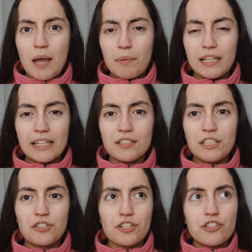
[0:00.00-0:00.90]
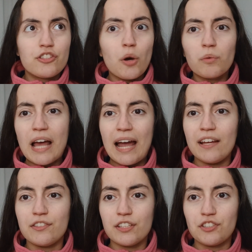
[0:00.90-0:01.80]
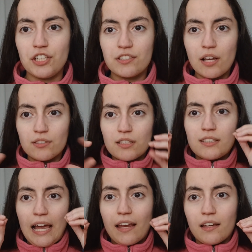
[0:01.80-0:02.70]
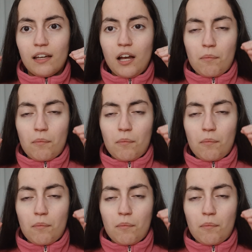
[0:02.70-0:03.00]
but, like, the teacher is so nice, and she tells us, like,